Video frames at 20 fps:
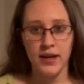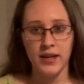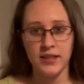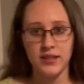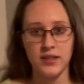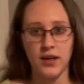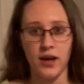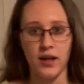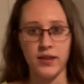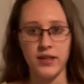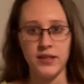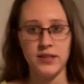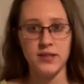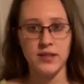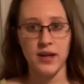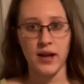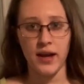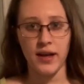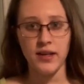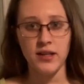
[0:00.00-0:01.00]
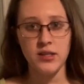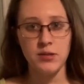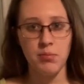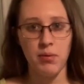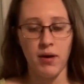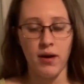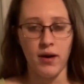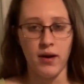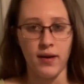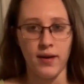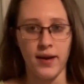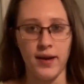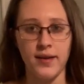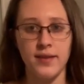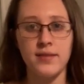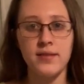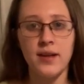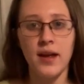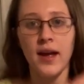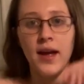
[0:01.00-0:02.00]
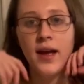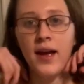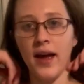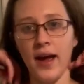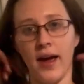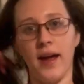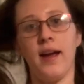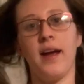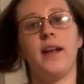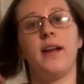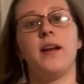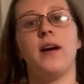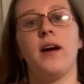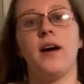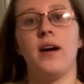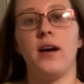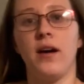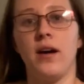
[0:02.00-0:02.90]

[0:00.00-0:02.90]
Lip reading: It's got these nice pockets, and